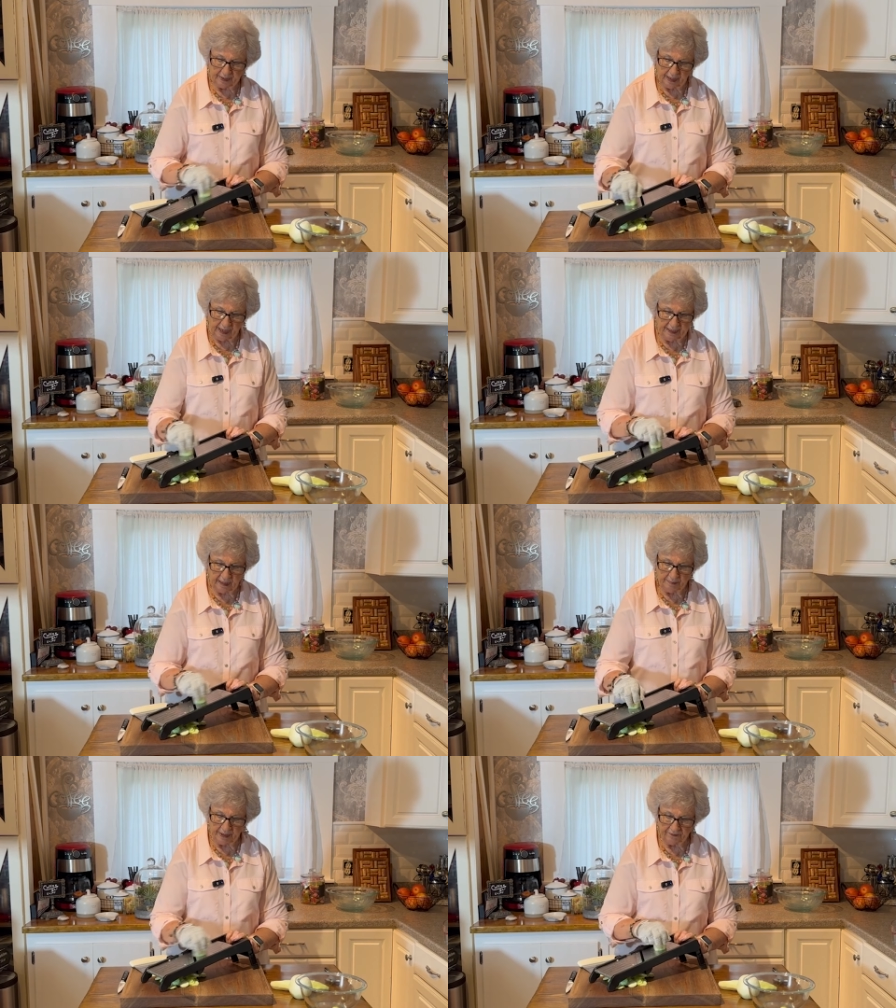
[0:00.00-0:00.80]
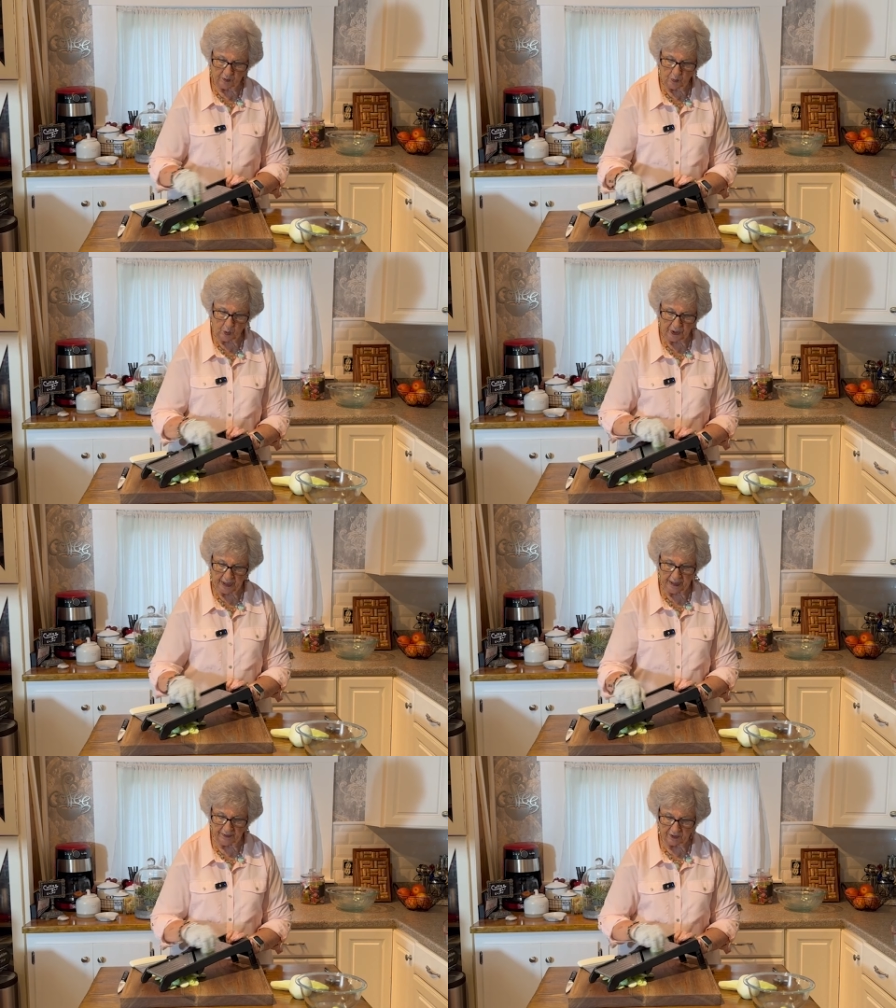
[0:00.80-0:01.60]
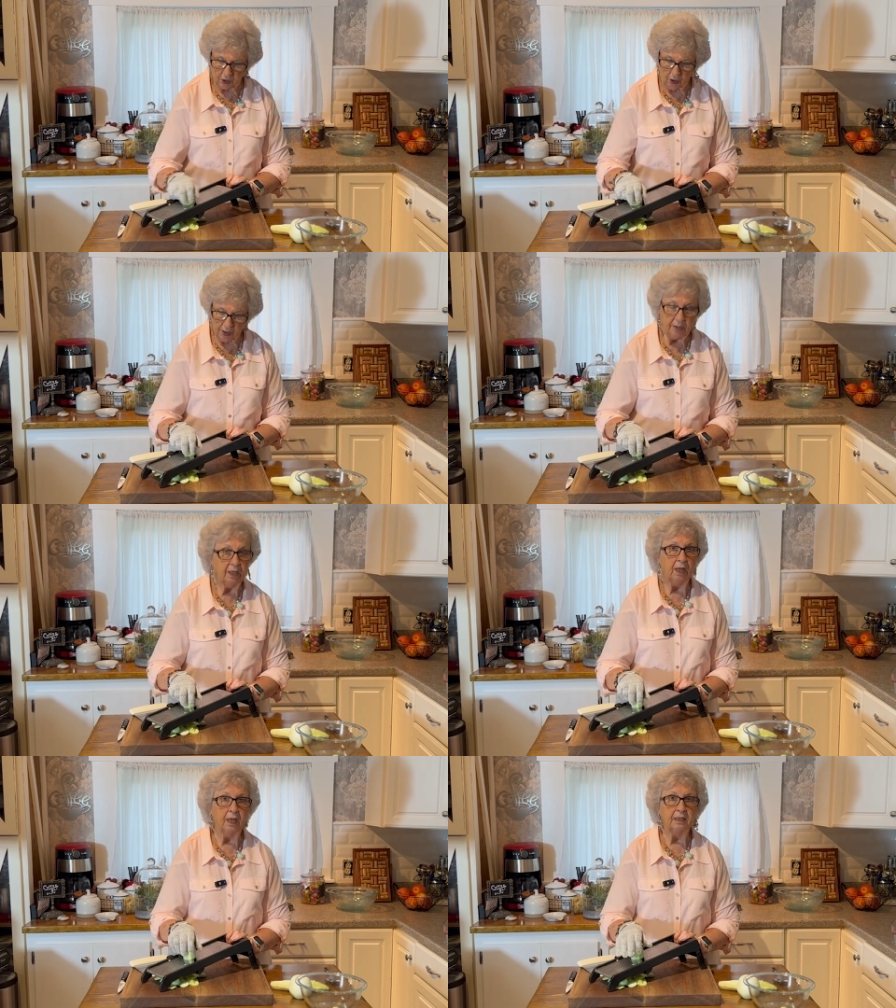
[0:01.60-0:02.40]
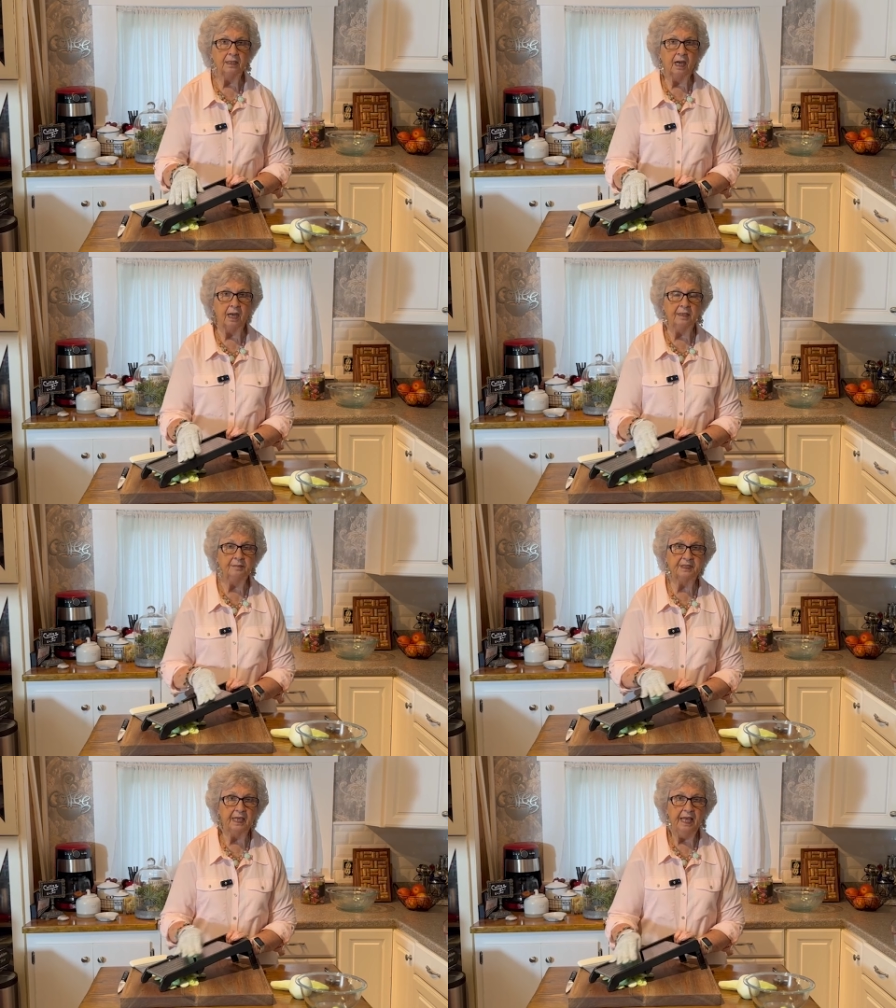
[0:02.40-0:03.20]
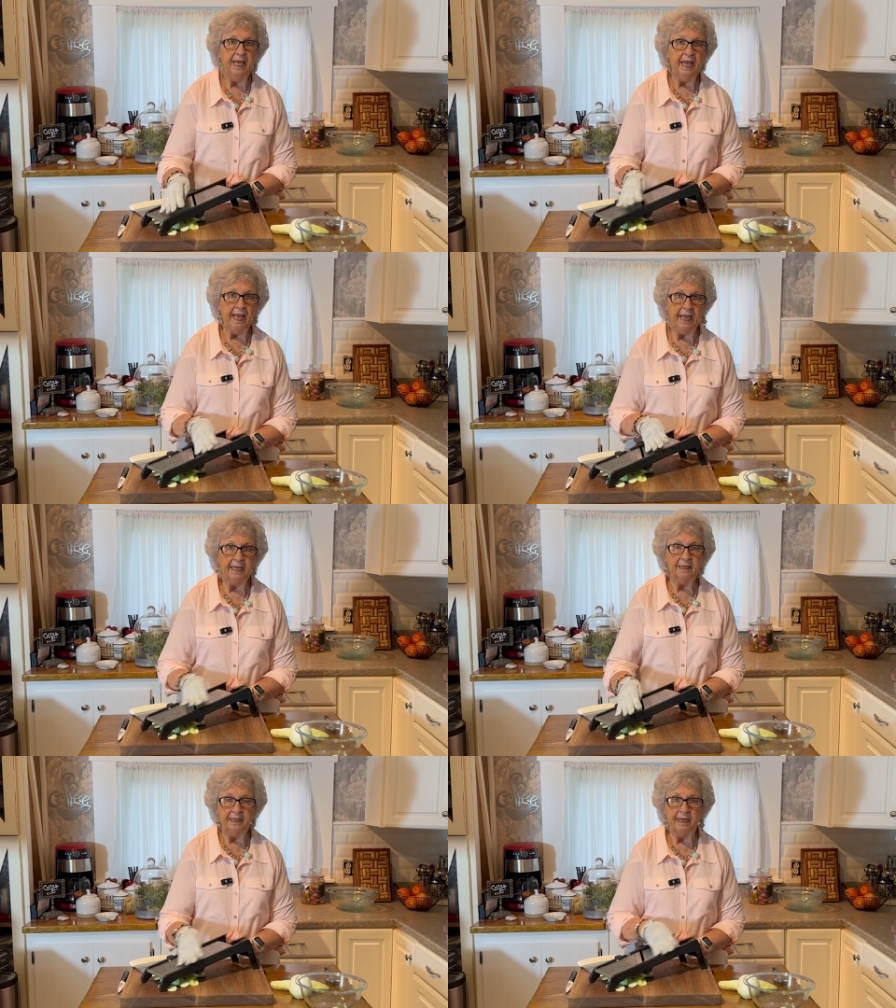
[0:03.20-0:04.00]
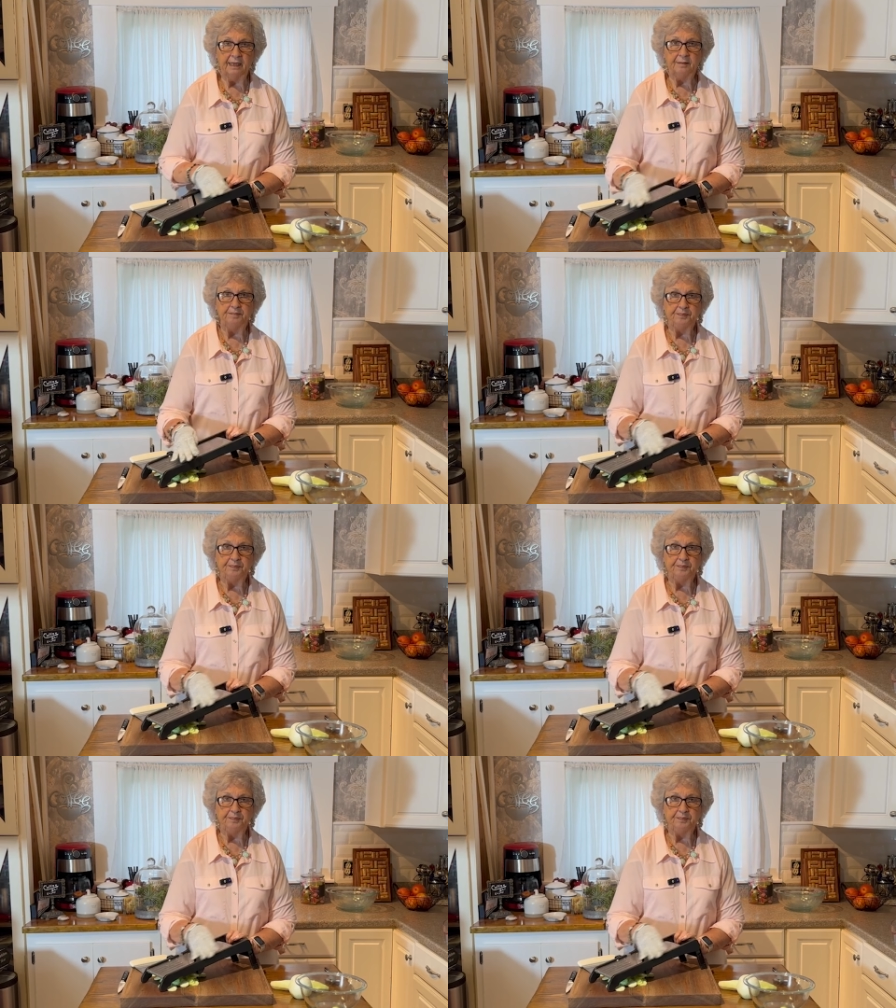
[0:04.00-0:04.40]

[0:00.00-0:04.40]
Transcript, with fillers: I come in from working in the garden a lot of times and uh,